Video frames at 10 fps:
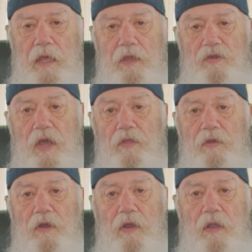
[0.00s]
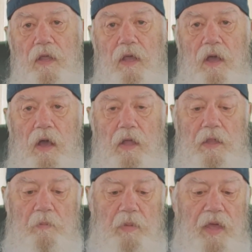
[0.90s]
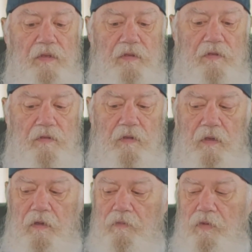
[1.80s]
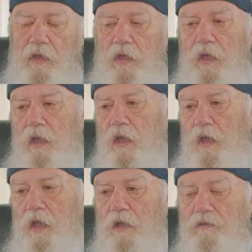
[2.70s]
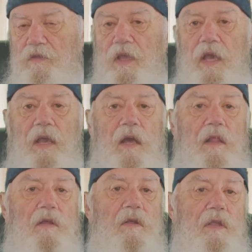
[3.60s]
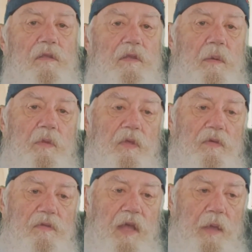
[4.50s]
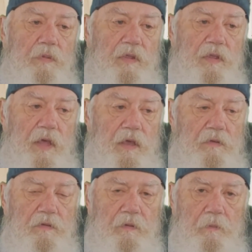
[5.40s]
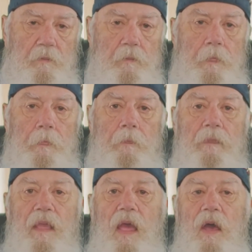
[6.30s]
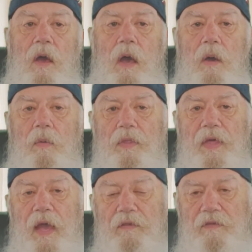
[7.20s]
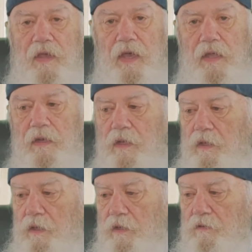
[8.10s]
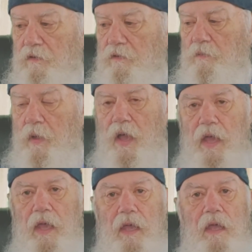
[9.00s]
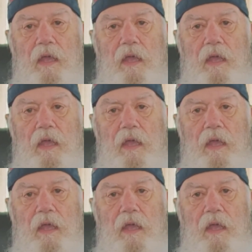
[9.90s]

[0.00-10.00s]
each other on the basis of skin color and some of those types of things. With that said, this is my